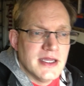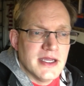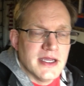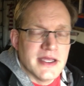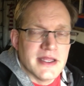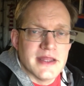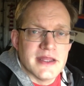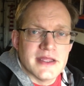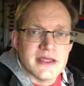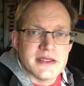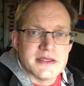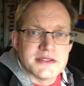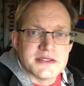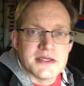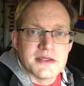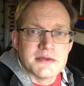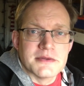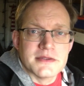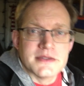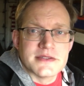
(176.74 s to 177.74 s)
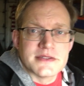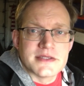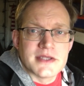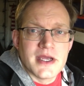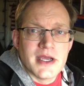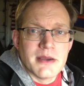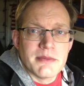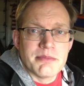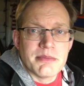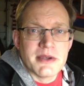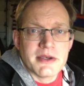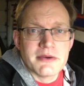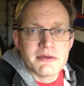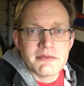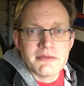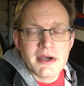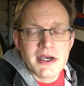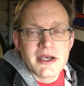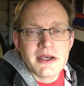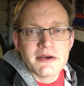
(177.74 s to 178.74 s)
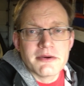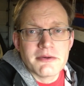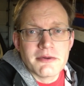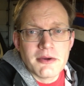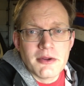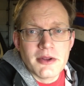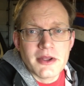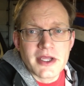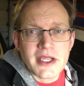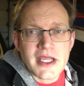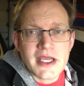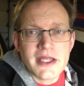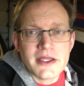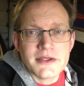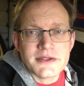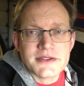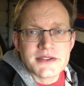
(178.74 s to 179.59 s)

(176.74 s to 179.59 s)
And then she was up and ready to roll again.